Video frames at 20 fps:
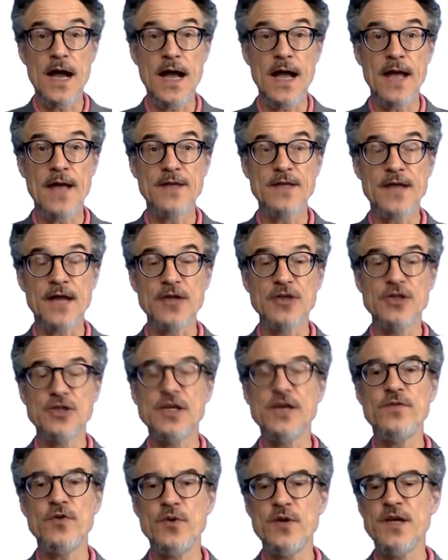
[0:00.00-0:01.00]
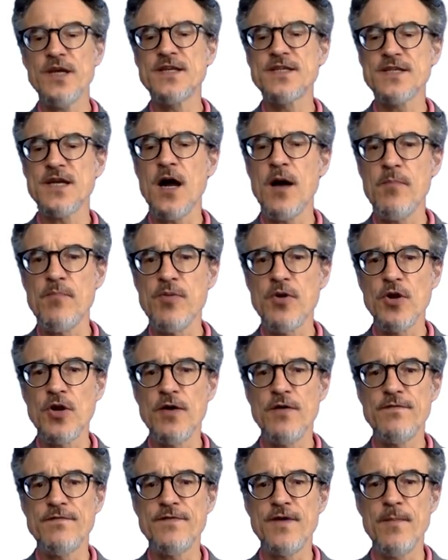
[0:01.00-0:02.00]
And I'll just give you an
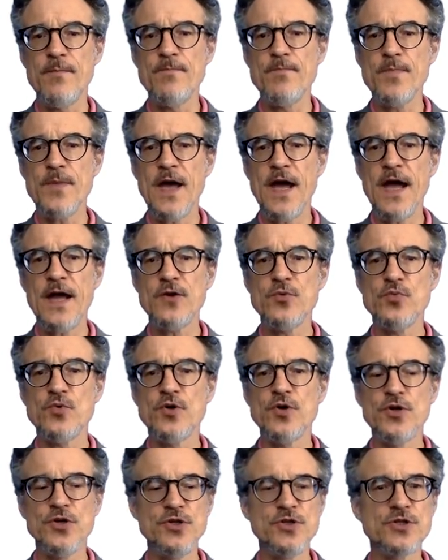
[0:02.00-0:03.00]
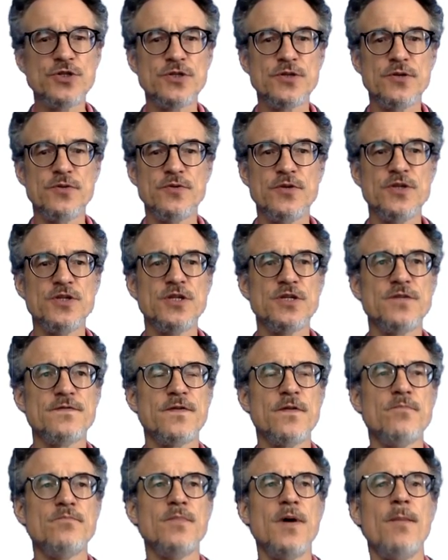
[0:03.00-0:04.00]
example of um, headwords. This is
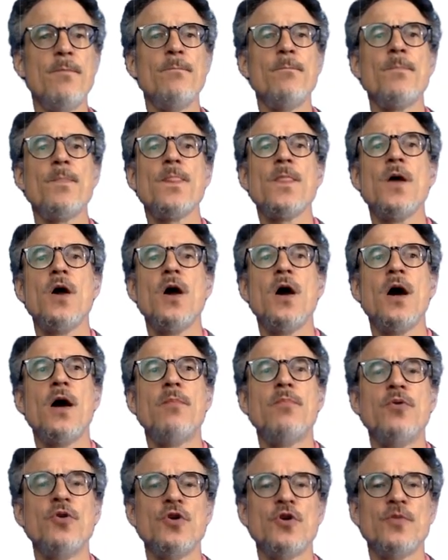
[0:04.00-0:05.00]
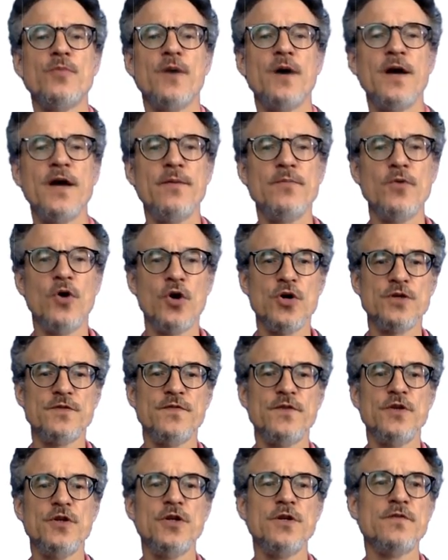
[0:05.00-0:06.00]
from um, a book by
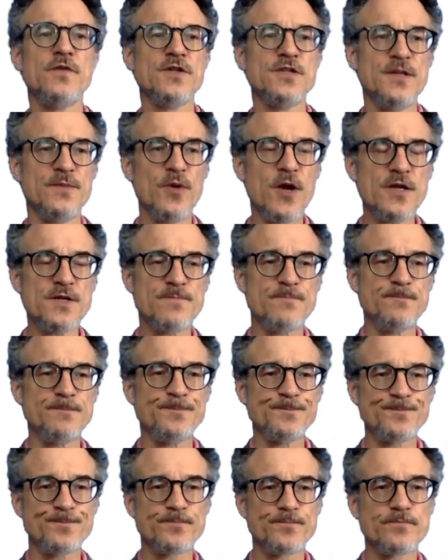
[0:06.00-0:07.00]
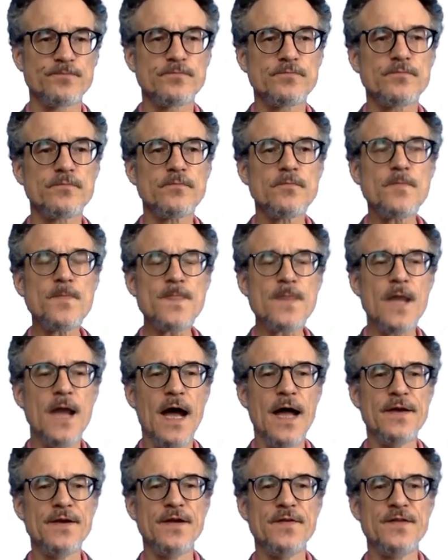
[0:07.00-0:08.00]
Oxford University Press,
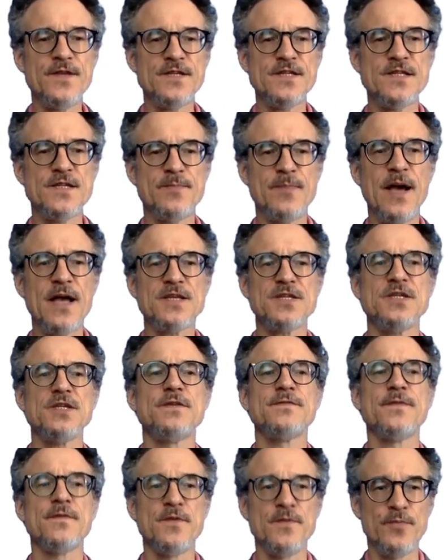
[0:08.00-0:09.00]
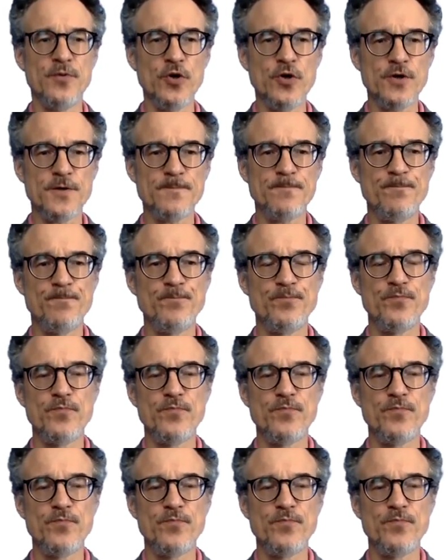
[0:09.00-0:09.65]
and uh, this is the passage from the book.